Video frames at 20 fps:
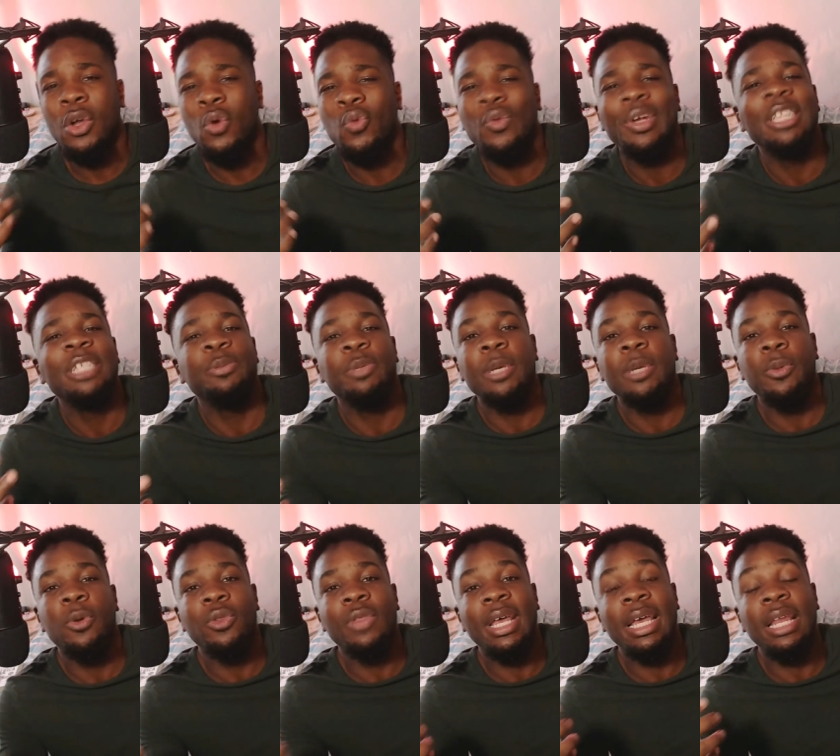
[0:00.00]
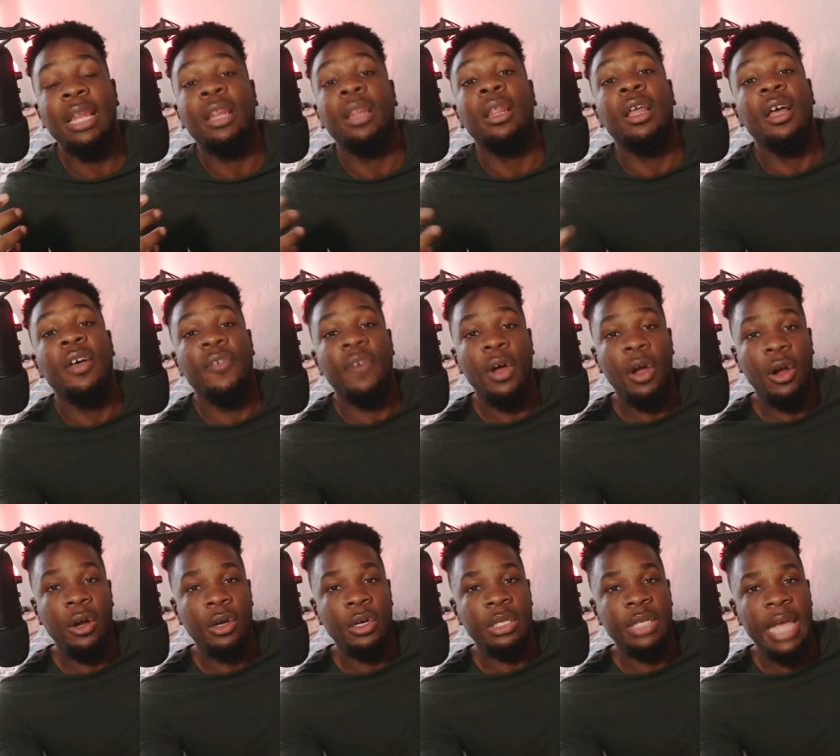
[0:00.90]
You know, rich people, they love
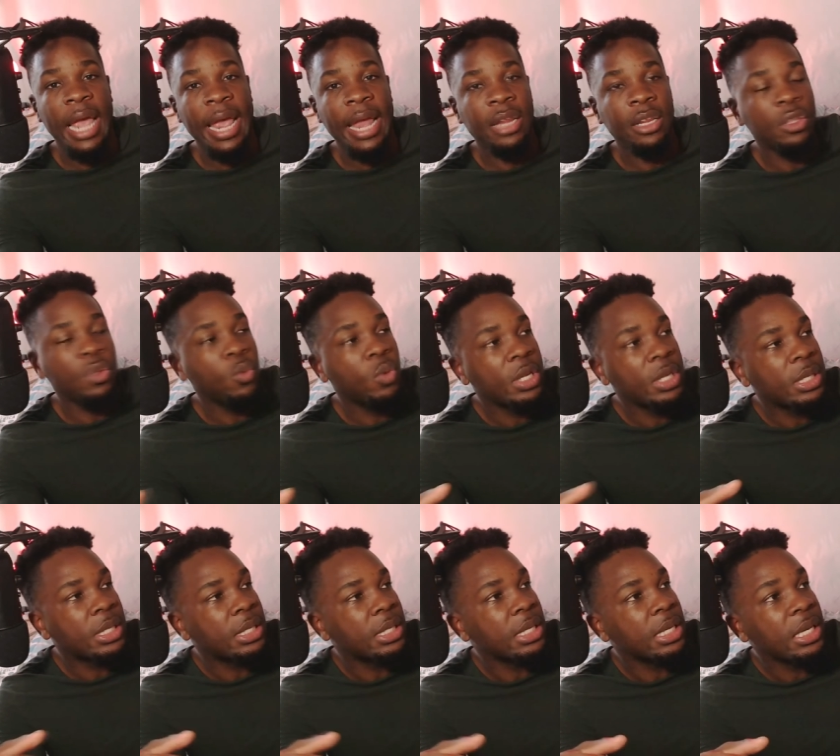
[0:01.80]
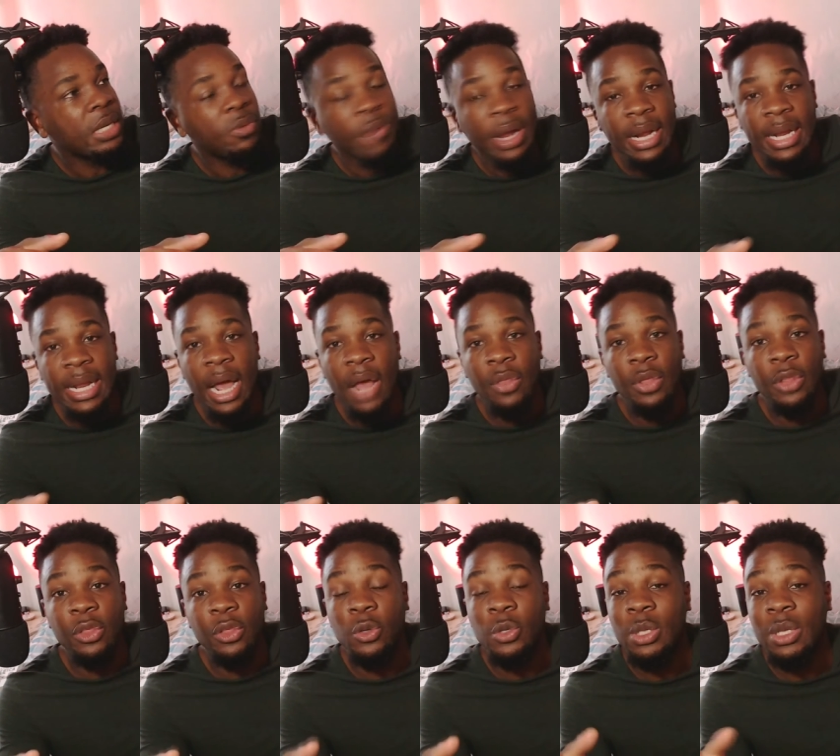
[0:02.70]
art, and you can see right now
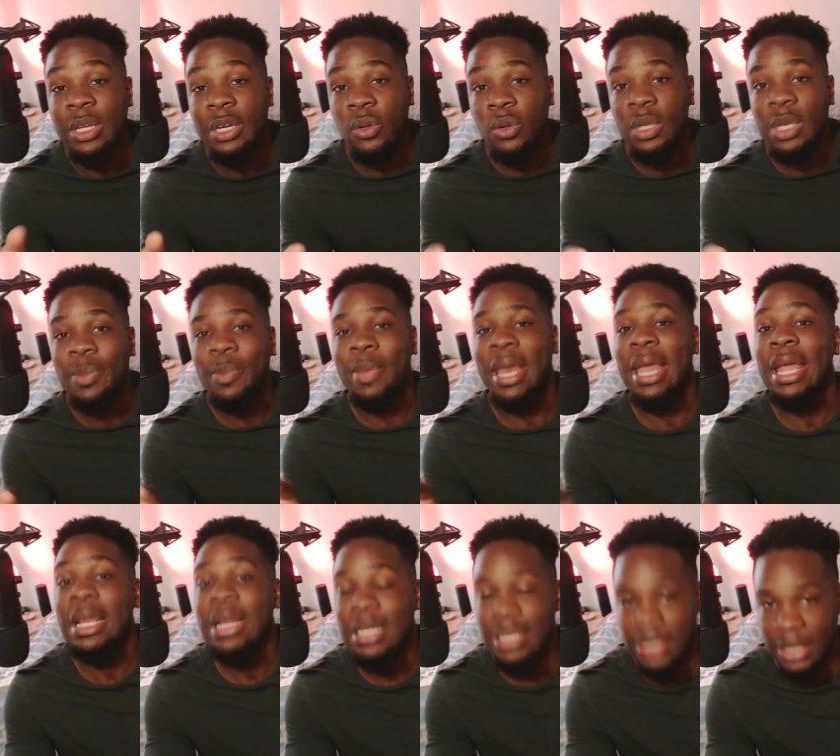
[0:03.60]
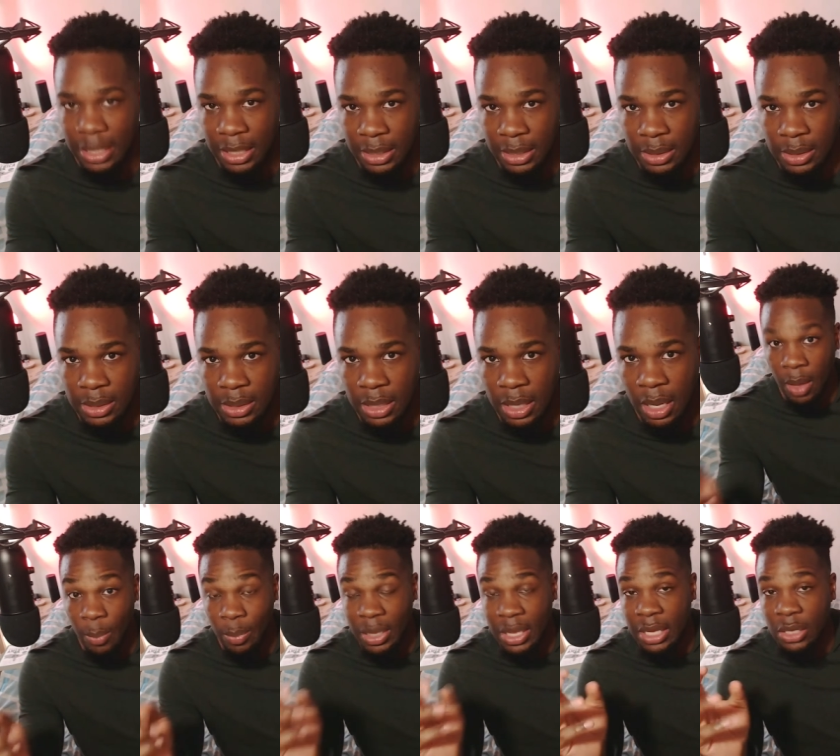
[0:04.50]
that there's literally paintings
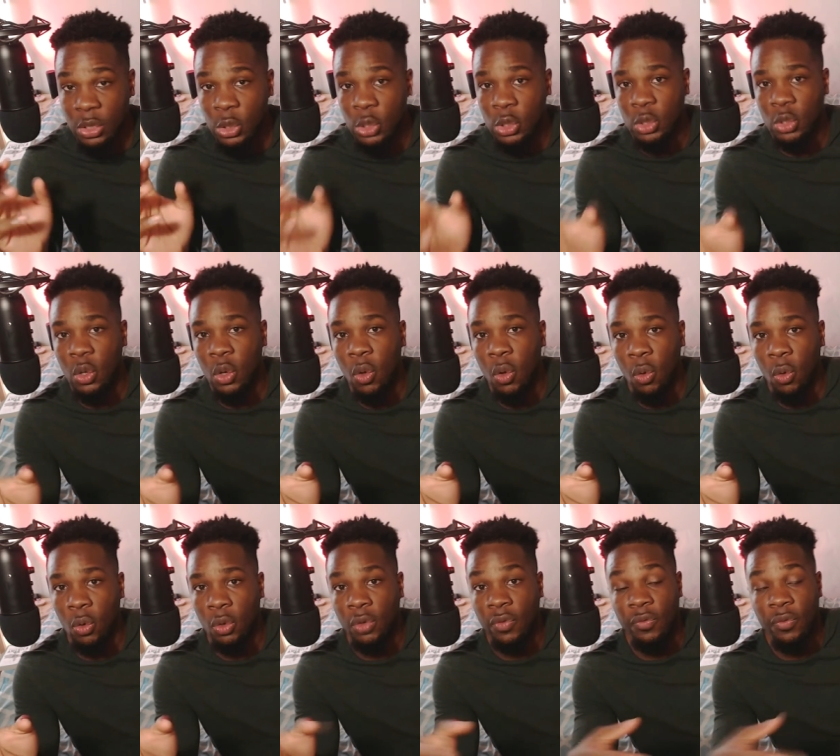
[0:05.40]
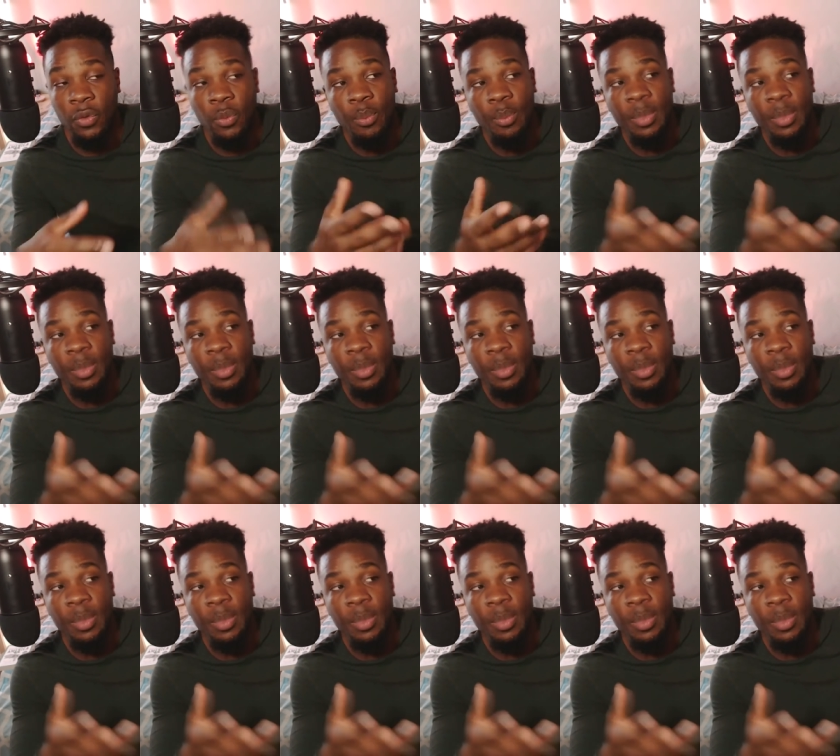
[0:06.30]
being sold for